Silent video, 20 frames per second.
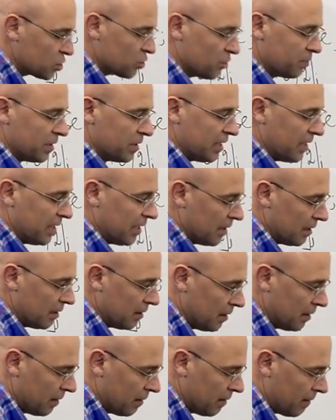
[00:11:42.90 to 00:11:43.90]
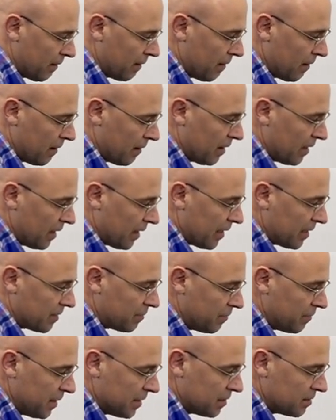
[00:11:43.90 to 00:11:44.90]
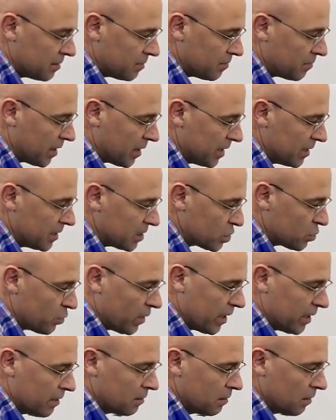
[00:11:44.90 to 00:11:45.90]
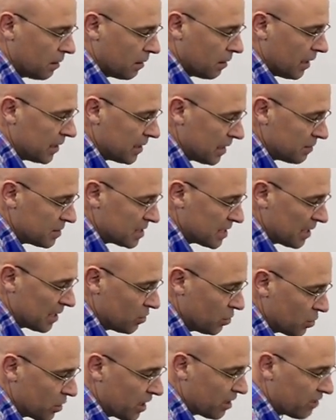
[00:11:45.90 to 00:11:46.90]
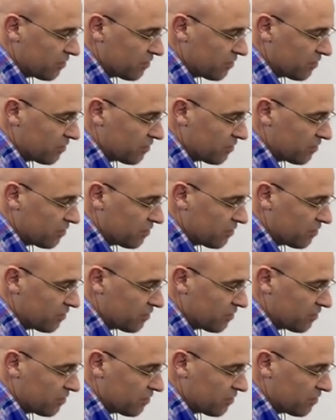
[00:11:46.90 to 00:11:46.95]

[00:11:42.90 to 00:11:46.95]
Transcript: to be L and mid minus 1. And I'm still looking